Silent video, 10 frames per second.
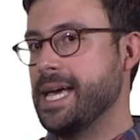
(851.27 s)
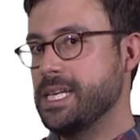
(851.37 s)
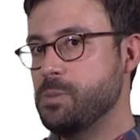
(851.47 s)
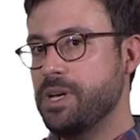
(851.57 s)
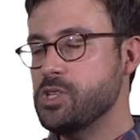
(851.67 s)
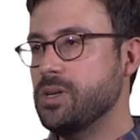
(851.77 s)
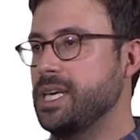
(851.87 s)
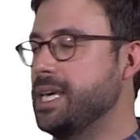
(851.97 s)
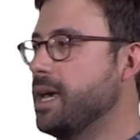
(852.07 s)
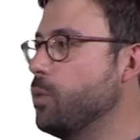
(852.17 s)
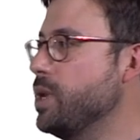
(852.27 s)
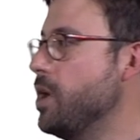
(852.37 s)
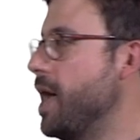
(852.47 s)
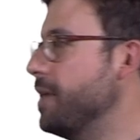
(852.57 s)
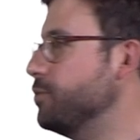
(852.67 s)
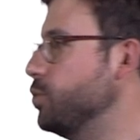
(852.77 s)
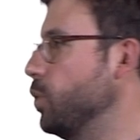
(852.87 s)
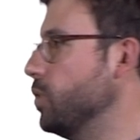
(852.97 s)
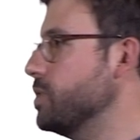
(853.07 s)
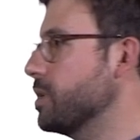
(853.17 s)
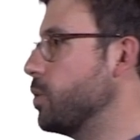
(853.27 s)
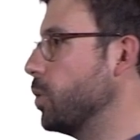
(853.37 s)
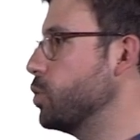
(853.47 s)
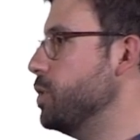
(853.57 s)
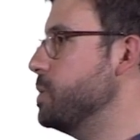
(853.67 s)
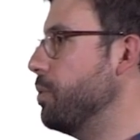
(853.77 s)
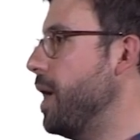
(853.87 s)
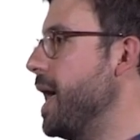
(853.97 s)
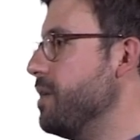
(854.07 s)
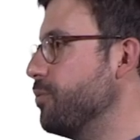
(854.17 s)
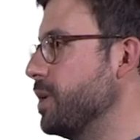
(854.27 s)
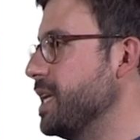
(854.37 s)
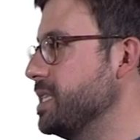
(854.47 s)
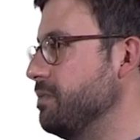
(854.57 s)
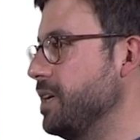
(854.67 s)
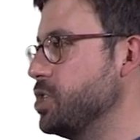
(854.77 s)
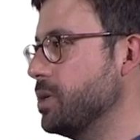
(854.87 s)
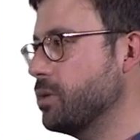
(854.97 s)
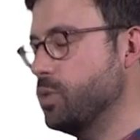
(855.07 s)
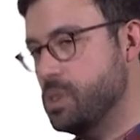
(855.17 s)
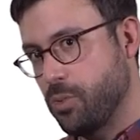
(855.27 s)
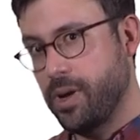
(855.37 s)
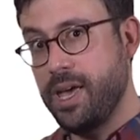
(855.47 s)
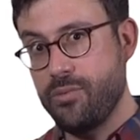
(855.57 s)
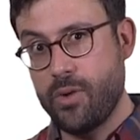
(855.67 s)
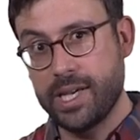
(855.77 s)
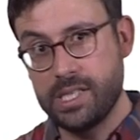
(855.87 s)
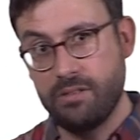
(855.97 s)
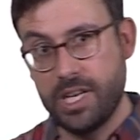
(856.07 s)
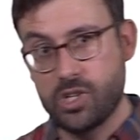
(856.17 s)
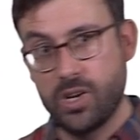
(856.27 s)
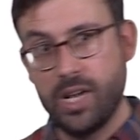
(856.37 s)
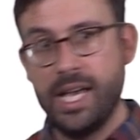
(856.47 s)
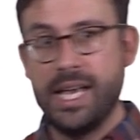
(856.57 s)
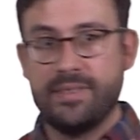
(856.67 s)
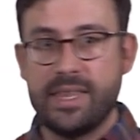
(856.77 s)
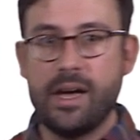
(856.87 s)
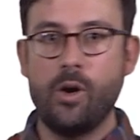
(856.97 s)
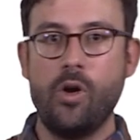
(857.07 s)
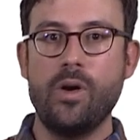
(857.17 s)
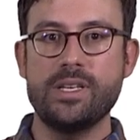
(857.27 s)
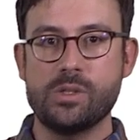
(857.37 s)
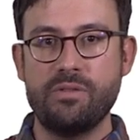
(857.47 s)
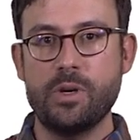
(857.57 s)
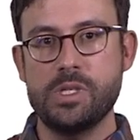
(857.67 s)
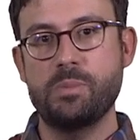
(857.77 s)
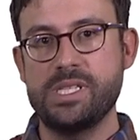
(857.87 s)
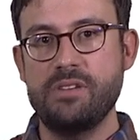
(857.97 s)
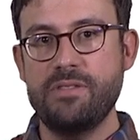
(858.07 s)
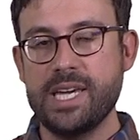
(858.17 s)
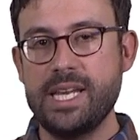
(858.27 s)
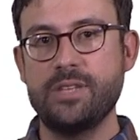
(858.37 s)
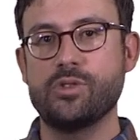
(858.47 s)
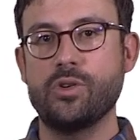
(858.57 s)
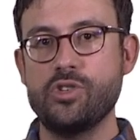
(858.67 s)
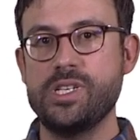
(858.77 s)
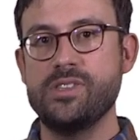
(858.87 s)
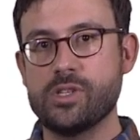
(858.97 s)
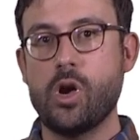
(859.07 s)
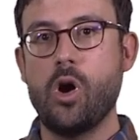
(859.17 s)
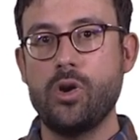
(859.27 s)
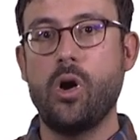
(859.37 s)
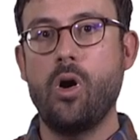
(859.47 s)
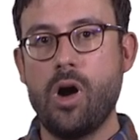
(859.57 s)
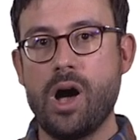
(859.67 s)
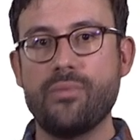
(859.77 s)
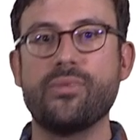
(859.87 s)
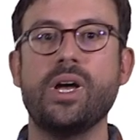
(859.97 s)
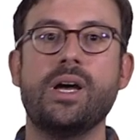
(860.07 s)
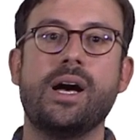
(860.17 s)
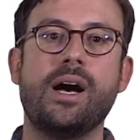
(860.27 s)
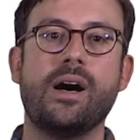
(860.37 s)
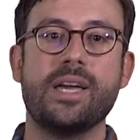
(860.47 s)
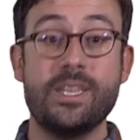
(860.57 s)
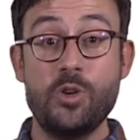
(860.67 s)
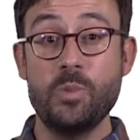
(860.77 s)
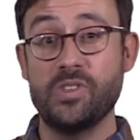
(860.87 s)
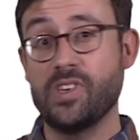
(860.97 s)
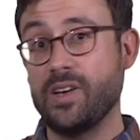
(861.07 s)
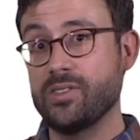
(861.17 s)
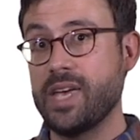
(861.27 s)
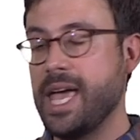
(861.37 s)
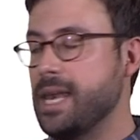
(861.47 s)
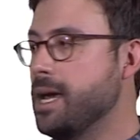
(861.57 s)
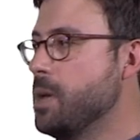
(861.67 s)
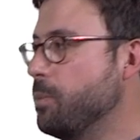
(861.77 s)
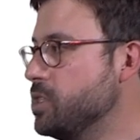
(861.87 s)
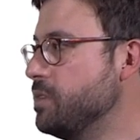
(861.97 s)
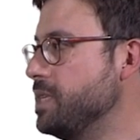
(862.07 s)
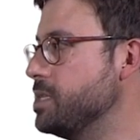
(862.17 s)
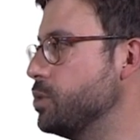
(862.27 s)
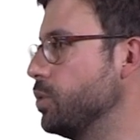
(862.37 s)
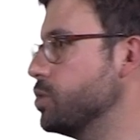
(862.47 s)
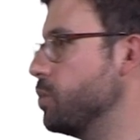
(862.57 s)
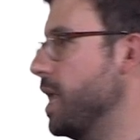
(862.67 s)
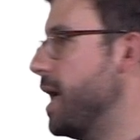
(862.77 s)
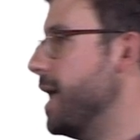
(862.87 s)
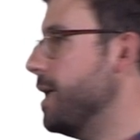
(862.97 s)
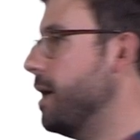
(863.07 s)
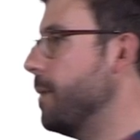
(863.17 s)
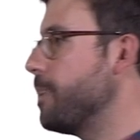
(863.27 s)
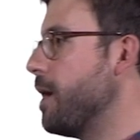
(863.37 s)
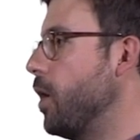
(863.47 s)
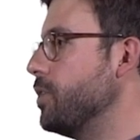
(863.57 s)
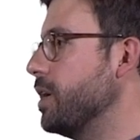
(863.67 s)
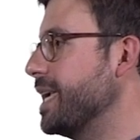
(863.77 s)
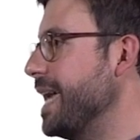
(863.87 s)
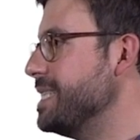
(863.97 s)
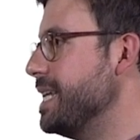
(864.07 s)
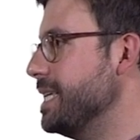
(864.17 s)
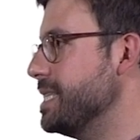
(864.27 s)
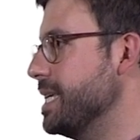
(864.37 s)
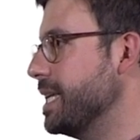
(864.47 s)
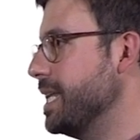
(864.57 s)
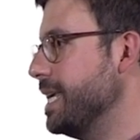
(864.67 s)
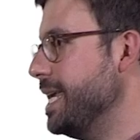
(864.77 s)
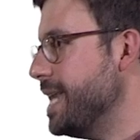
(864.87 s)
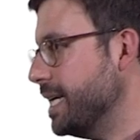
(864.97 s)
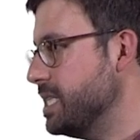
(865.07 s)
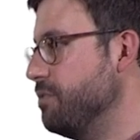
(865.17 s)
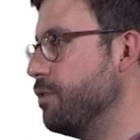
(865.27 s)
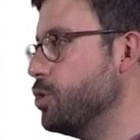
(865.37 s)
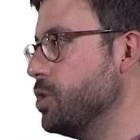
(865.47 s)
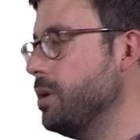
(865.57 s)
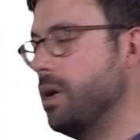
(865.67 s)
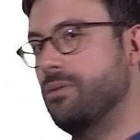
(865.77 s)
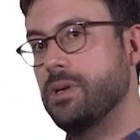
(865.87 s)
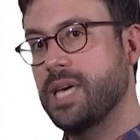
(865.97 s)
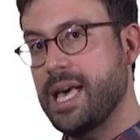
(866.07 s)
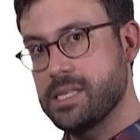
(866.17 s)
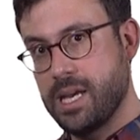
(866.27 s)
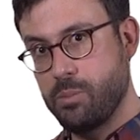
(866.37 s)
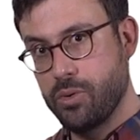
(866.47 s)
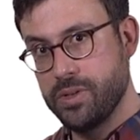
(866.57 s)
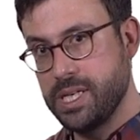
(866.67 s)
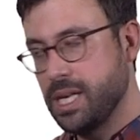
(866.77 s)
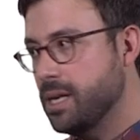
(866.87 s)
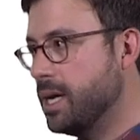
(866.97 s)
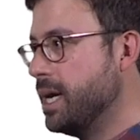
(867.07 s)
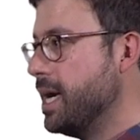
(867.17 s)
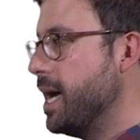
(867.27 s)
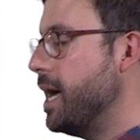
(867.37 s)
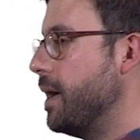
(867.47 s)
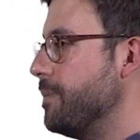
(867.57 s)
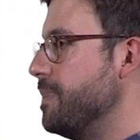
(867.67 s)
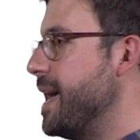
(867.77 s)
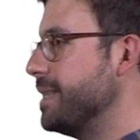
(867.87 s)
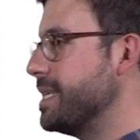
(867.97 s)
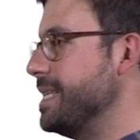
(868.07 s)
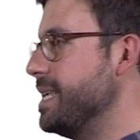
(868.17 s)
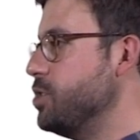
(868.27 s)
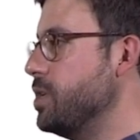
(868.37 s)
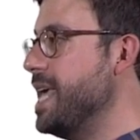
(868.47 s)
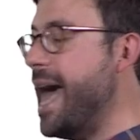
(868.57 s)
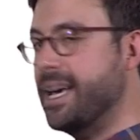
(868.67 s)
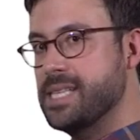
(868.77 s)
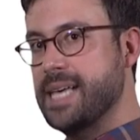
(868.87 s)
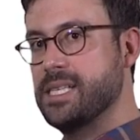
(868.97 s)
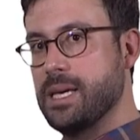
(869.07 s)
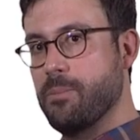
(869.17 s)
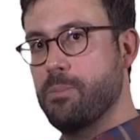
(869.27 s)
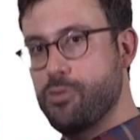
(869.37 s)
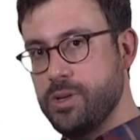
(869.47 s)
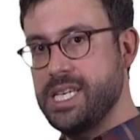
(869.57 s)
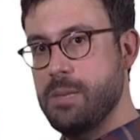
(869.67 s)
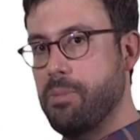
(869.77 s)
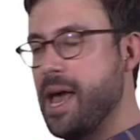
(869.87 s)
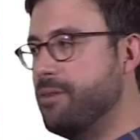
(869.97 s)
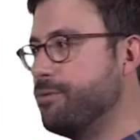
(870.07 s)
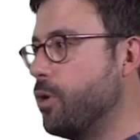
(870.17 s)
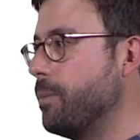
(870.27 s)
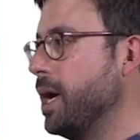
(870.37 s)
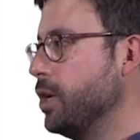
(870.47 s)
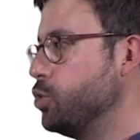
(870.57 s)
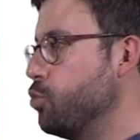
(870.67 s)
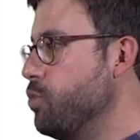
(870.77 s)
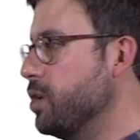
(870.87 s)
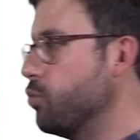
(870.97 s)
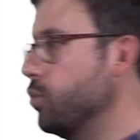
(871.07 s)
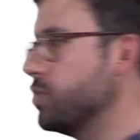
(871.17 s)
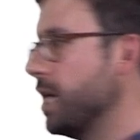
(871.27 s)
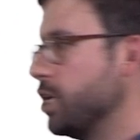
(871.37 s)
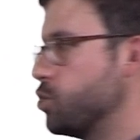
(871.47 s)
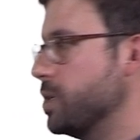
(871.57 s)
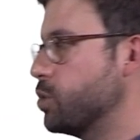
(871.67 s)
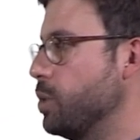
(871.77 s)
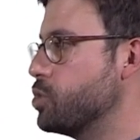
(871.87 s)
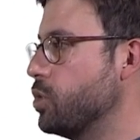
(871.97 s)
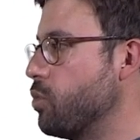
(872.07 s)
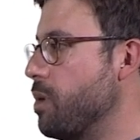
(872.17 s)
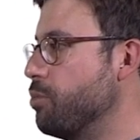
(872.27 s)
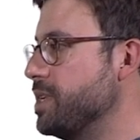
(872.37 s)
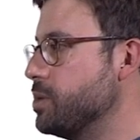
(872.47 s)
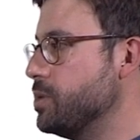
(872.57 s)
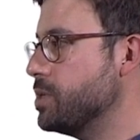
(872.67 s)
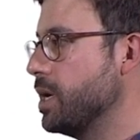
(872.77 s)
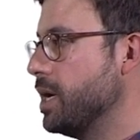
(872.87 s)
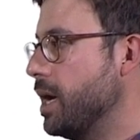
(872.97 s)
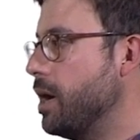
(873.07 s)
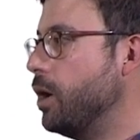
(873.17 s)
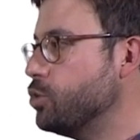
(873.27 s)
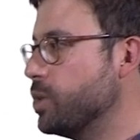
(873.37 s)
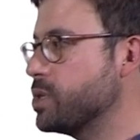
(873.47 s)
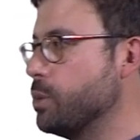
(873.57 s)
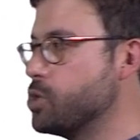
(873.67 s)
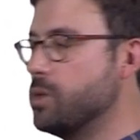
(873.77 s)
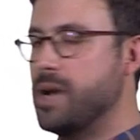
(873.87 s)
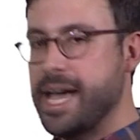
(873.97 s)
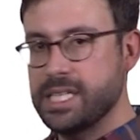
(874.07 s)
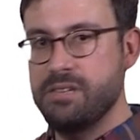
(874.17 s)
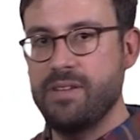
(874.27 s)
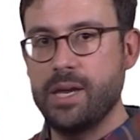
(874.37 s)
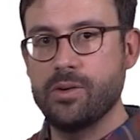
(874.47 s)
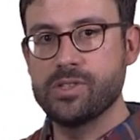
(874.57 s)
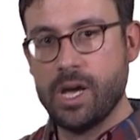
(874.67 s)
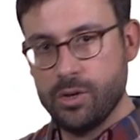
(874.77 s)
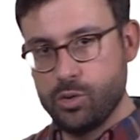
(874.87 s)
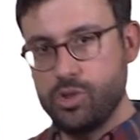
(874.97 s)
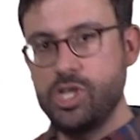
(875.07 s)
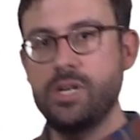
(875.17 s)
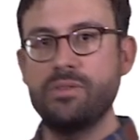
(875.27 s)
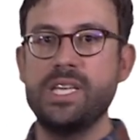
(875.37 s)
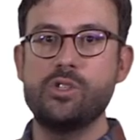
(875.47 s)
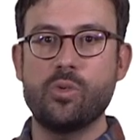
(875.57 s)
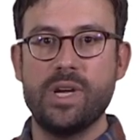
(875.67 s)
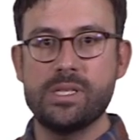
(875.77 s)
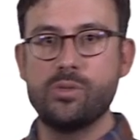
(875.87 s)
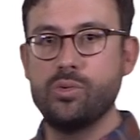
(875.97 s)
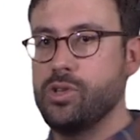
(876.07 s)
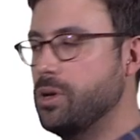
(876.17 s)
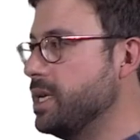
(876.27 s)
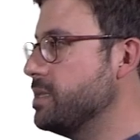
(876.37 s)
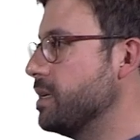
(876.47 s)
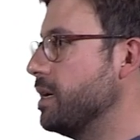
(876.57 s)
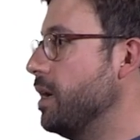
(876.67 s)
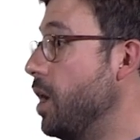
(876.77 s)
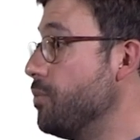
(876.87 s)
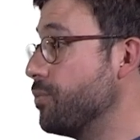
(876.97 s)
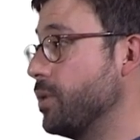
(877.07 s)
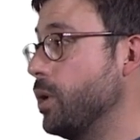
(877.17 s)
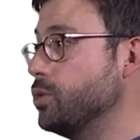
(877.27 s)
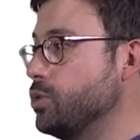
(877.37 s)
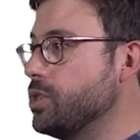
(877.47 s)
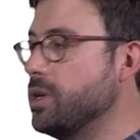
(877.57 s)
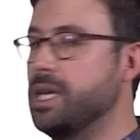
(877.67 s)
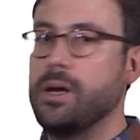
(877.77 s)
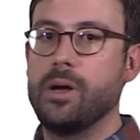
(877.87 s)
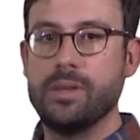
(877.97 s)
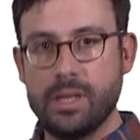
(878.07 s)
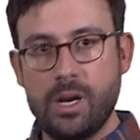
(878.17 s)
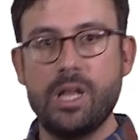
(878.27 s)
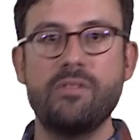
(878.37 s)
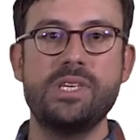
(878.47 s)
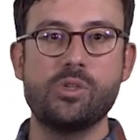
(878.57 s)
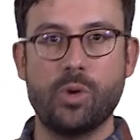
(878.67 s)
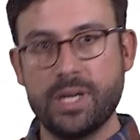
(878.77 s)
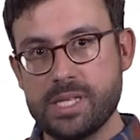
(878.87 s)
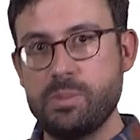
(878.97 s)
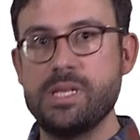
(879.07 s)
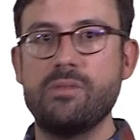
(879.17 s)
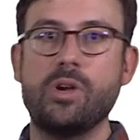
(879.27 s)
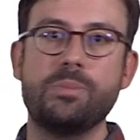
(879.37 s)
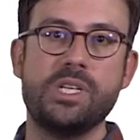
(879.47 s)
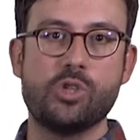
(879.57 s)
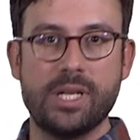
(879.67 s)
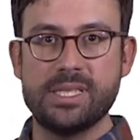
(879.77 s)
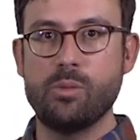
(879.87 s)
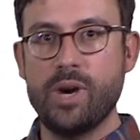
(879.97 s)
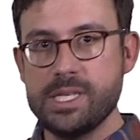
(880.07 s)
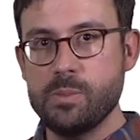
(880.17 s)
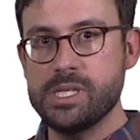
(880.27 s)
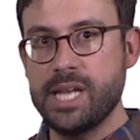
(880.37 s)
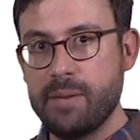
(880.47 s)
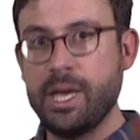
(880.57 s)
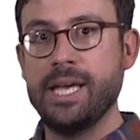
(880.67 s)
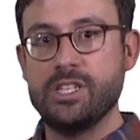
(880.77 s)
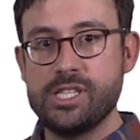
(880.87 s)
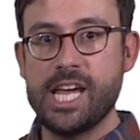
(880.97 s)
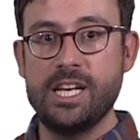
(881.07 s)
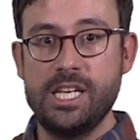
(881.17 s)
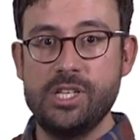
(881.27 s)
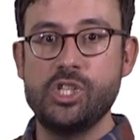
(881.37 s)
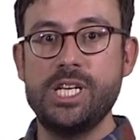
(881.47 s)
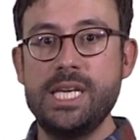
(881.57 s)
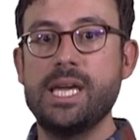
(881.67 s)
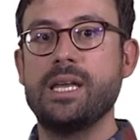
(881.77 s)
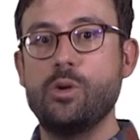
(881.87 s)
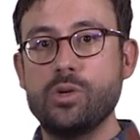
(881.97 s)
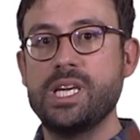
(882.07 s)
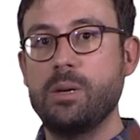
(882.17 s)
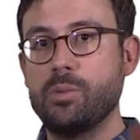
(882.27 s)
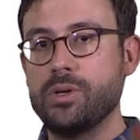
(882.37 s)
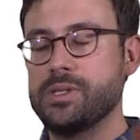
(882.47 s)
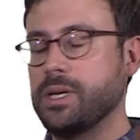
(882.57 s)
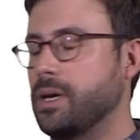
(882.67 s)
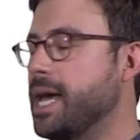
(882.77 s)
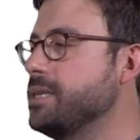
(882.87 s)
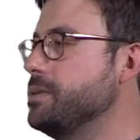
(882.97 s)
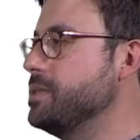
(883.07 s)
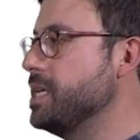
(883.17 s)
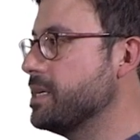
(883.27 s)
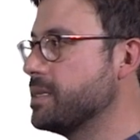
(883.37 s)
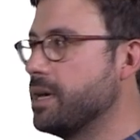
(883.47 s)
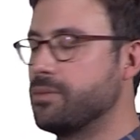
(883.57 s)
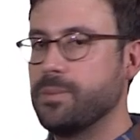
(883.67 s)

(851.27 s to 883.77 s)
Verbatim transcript: And especially, uh, we now have tools called CRISPR-I for inactivation or CRISPR-A for activation that allow us to very specifically turn genes on or off uh, in human cells. And most of these tools rely um, on a catalytically inactive version of the Cas9 protein um, that essentially acts as a protein platform to recruit transcriptional repressors uh, or transcriptional activators to a gene of interest to turn it uh, off or to turn it on. And a lot of this work has been developed in Jonathan Weissman's lab, Tan Shi and Lou Gilbert uh, at UCSF.